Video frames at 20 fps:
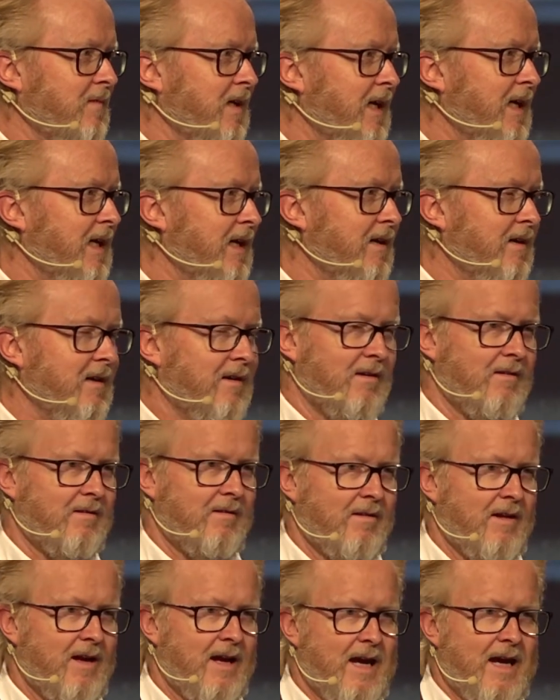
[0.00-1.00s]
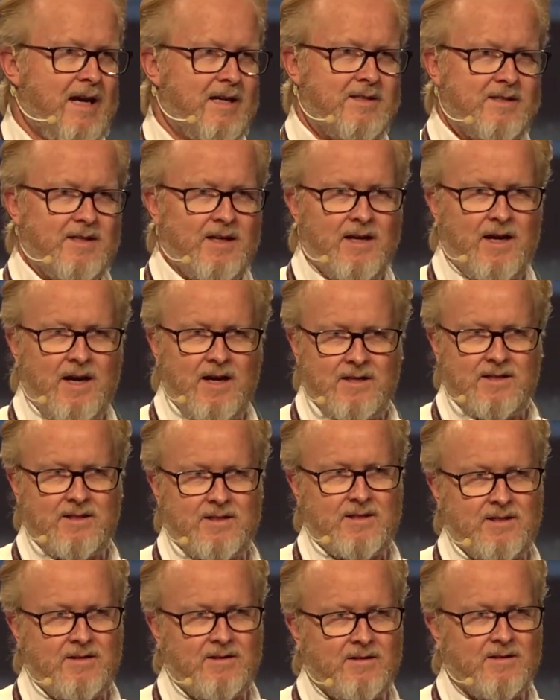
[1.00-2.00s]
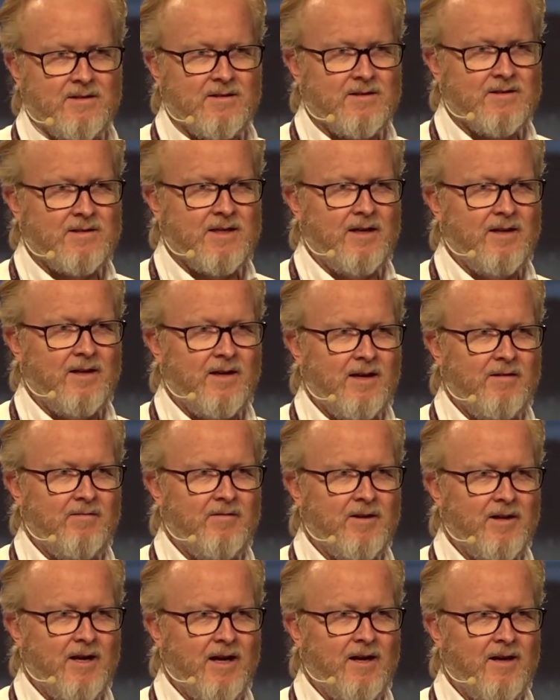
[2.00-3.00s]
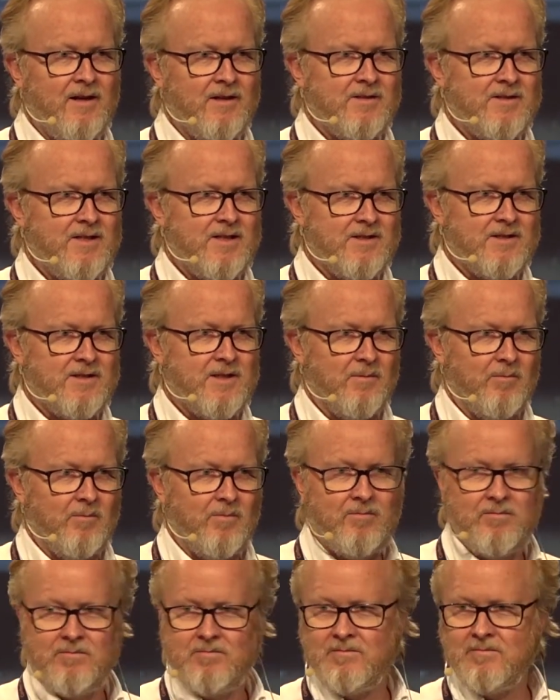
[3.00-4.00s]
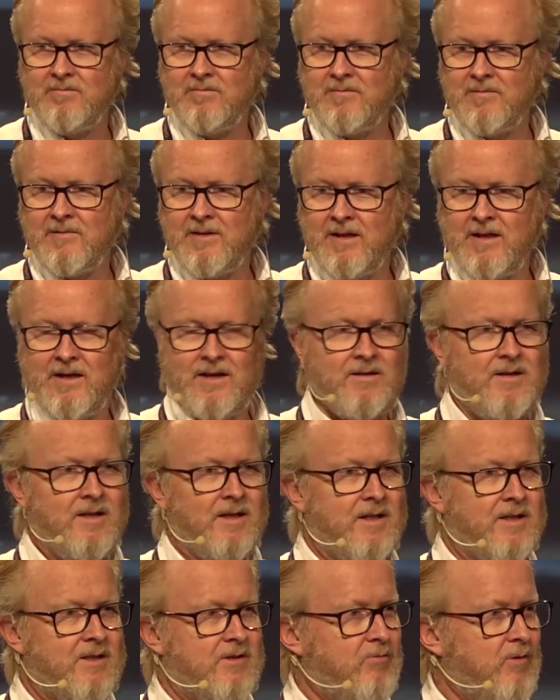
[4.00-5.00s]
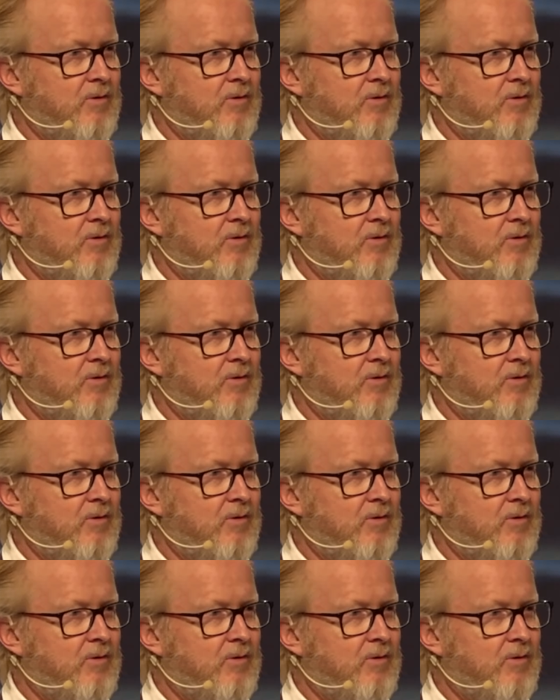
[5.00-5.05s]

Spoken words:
In SAS, Scandinavian Airline System, I think it's